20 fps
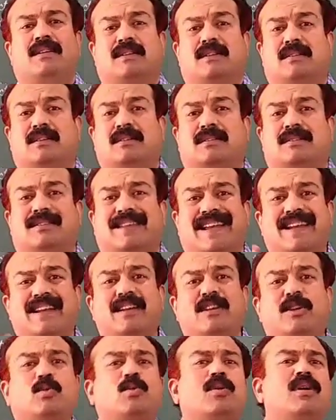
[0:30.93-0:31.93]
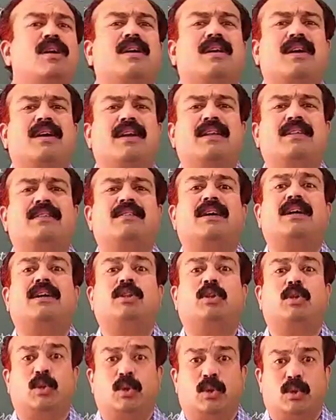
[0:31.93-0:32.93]
the scalar quantities
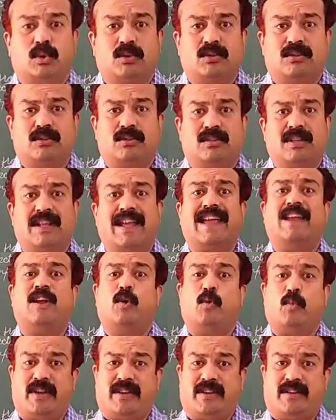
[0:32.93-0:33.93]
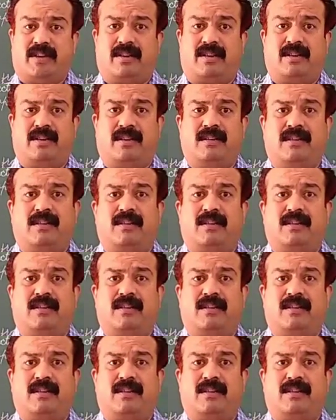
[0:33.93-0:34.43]
are those in which